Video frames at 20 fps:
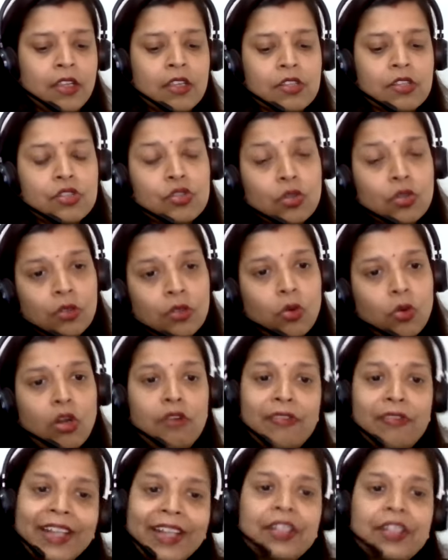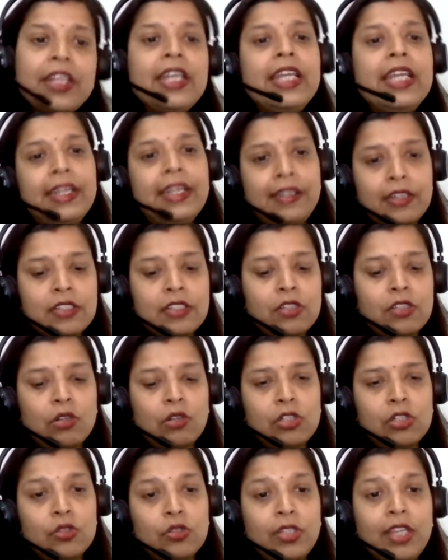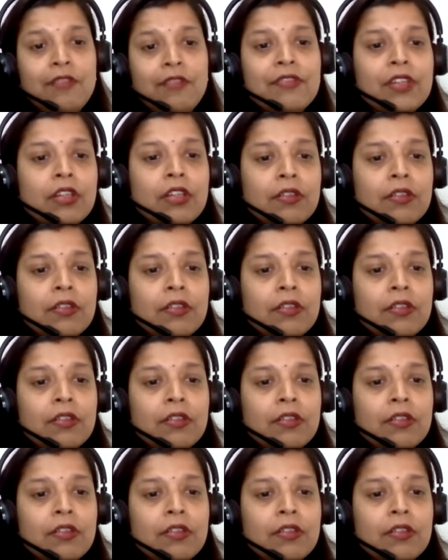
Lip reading: So olfactory indicators are also there,